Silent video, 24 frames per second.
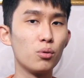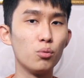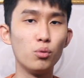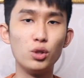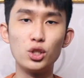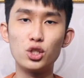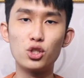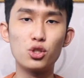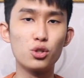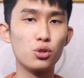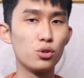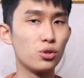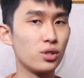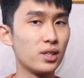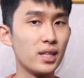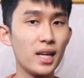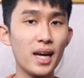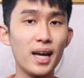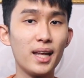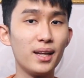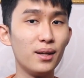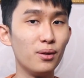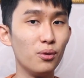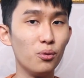which
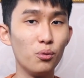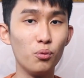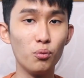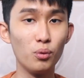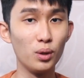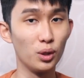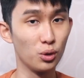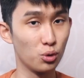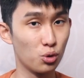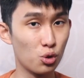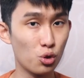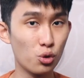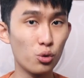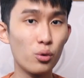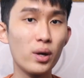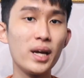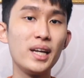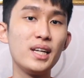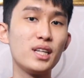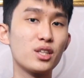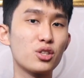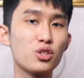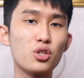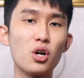then will
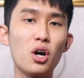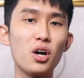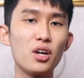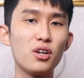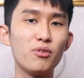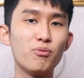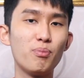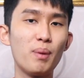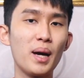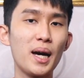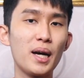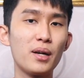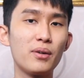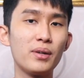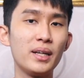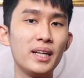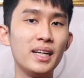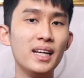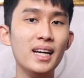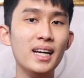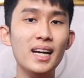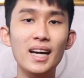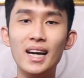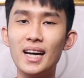drain a ton of
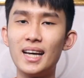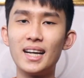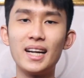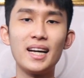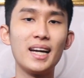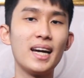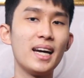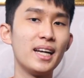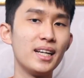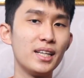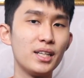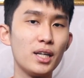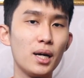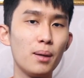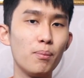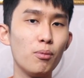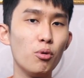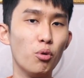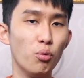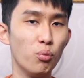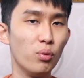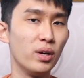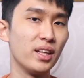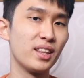battery, and I ended
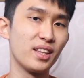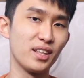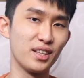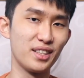up with a